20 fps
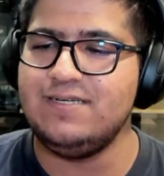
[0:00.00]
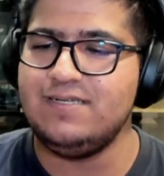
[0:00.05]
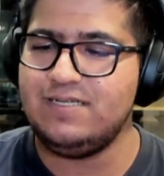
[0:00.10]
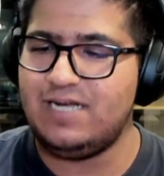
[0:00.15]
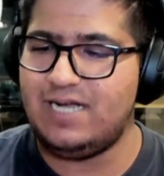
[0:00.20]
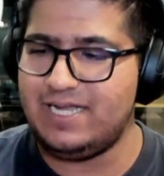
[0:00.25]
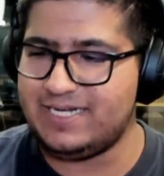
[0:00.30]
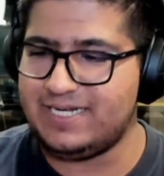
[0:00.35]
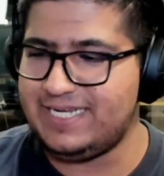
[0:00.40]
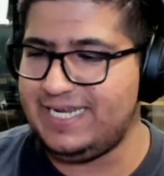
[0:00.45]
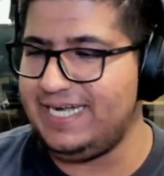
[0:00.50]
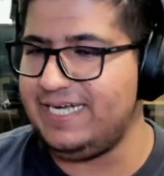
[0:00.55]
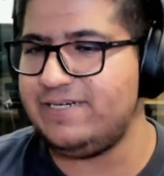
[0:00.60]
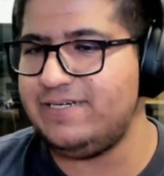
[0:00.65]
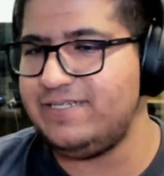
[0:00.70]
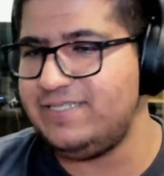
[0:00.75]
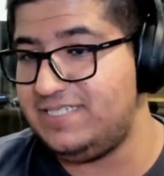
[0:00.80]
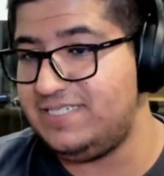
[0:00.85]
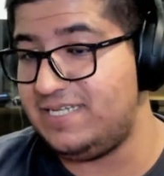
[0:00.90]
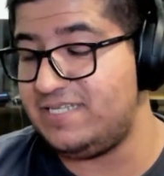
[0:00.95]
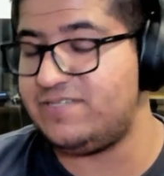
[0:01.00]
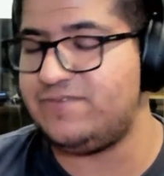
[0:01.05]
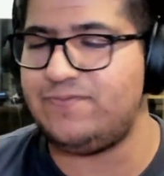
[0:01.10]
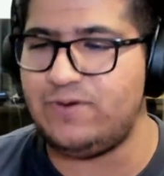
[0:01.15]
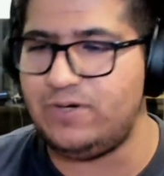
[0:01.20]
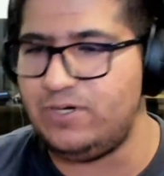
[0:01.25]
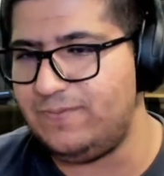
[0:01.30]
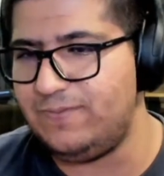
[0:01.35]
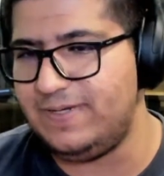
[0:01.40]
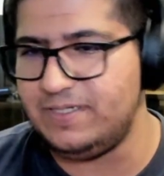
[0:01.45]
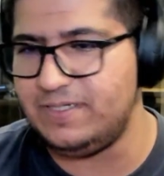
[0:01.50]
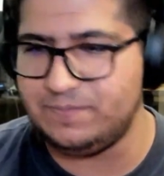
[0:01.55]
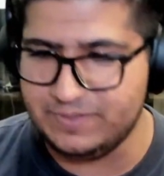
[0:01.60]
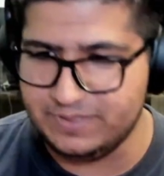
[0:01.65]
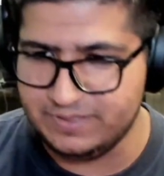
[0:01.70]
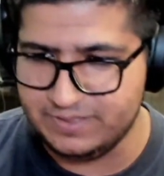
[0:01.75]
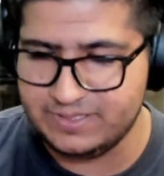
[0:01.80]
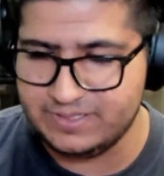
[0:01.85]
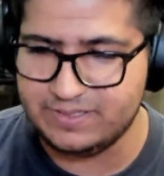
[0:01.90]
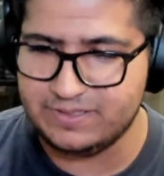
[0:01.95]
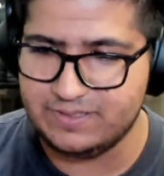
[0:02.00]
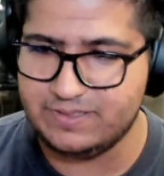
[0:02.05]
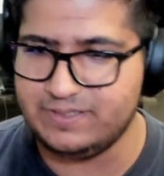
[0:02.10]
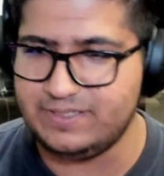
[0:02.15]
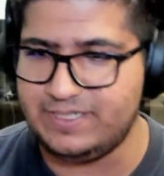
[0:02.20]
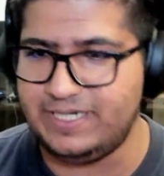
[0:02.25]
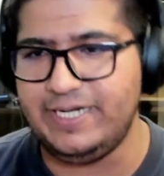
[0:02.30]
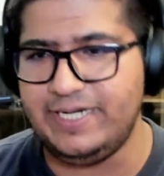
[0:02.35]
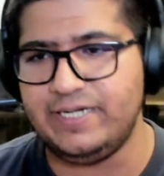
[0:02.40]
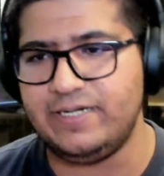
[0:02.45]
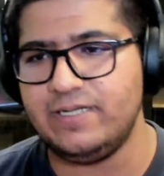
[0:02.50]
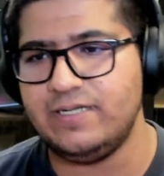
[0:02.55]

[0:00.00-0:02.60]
are catered just for developers, right?